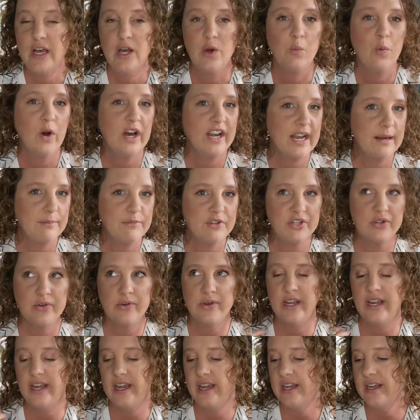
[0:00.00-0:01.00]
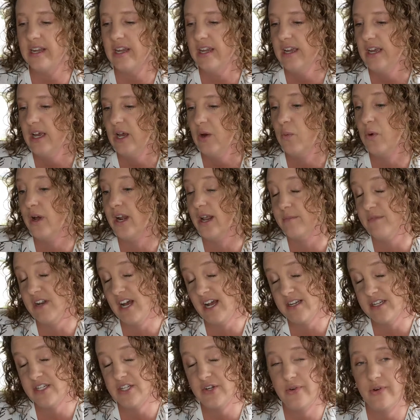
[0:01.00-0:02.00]
what I'm doing, what I'm
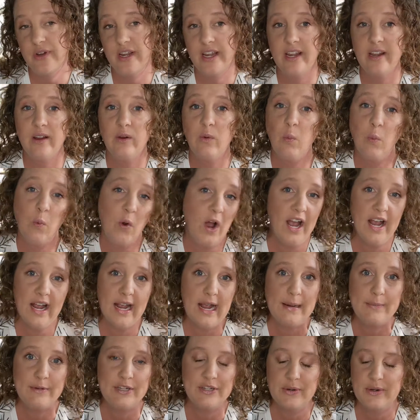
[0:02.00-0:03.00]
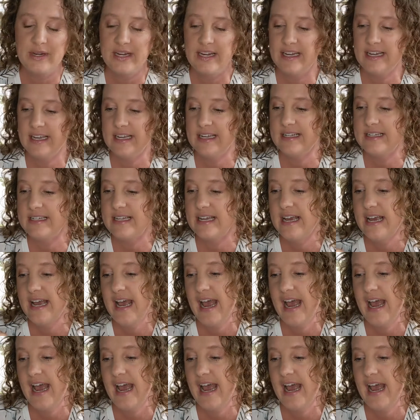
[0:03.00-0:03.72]
not doing, why I'm doing it,